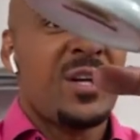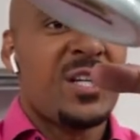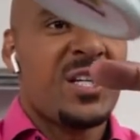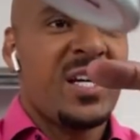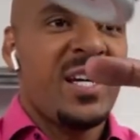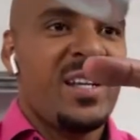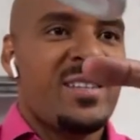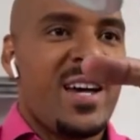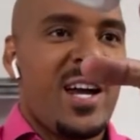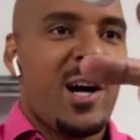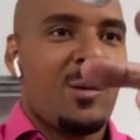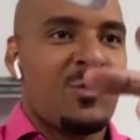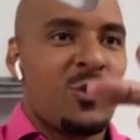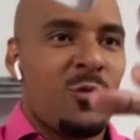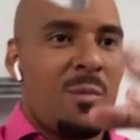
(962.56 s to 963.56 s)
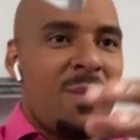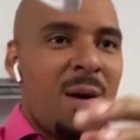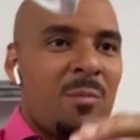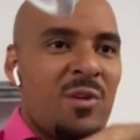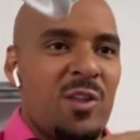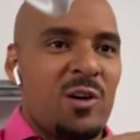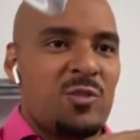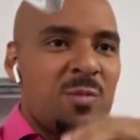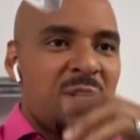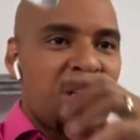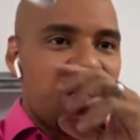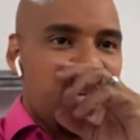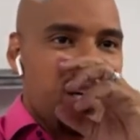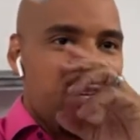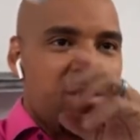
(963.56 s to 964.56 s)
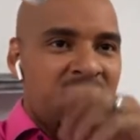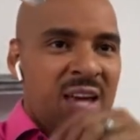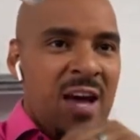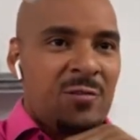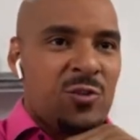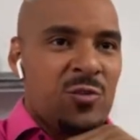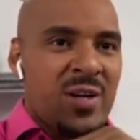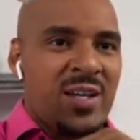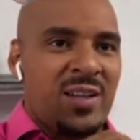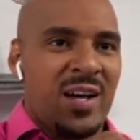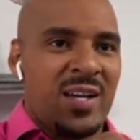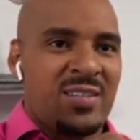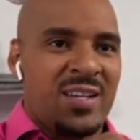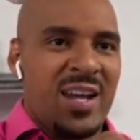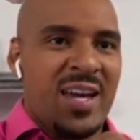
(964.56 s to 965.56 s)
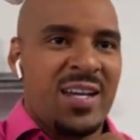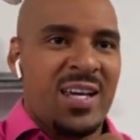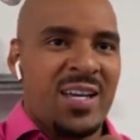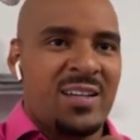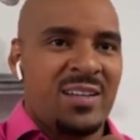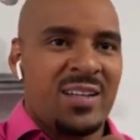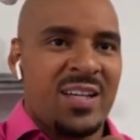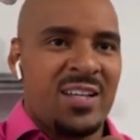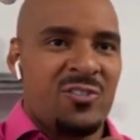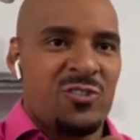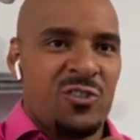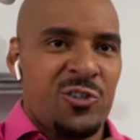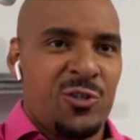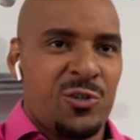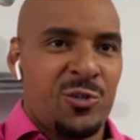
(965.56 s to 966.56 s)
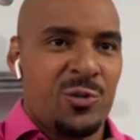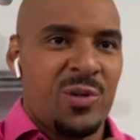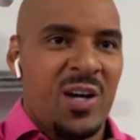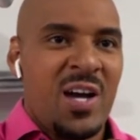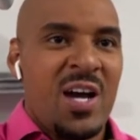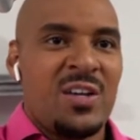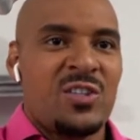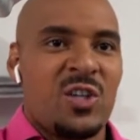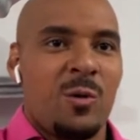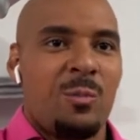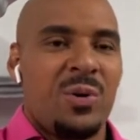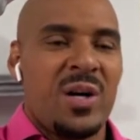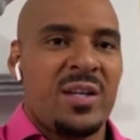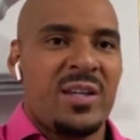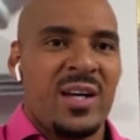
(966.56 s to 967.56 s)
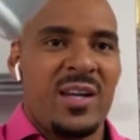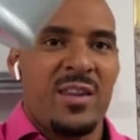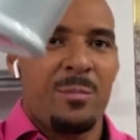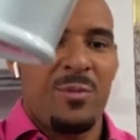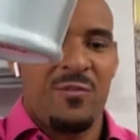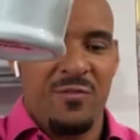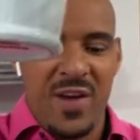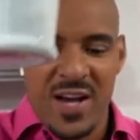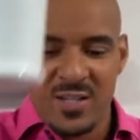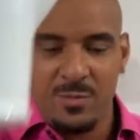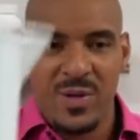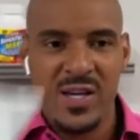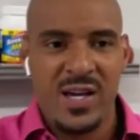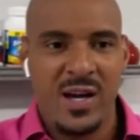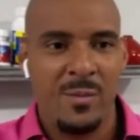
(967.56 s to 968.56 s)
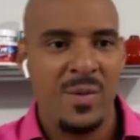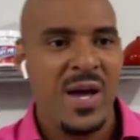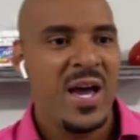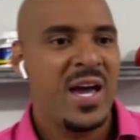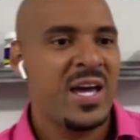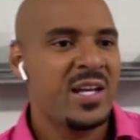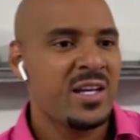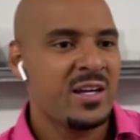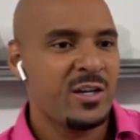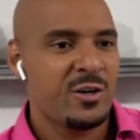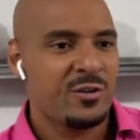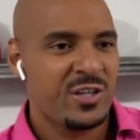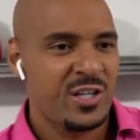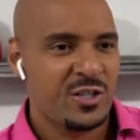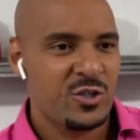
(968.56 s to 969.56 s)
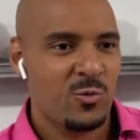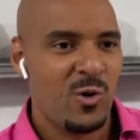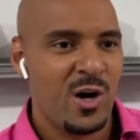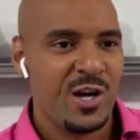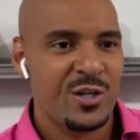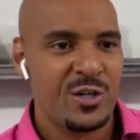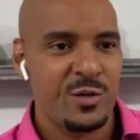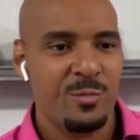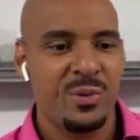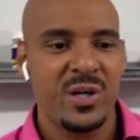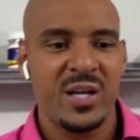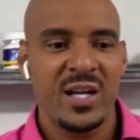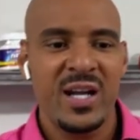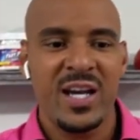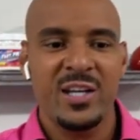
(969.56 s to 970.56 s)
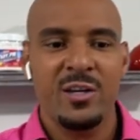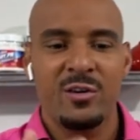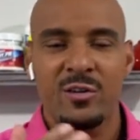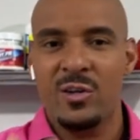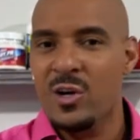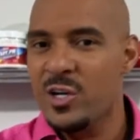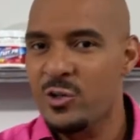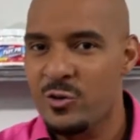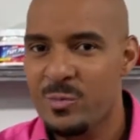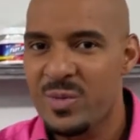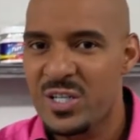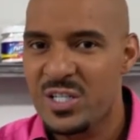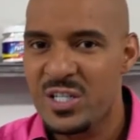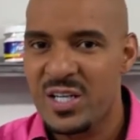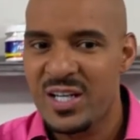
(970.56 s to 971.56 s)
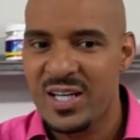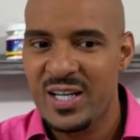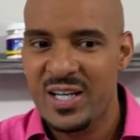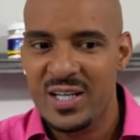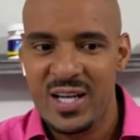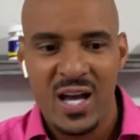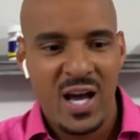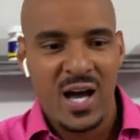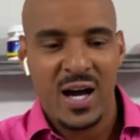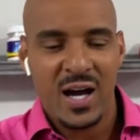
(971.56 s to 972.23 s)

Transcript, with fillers: machines at home. So remember, those machines have drain lines and they need clean too. So put the, the Fast PM in the, your dishwasher, put it in your laundry machine,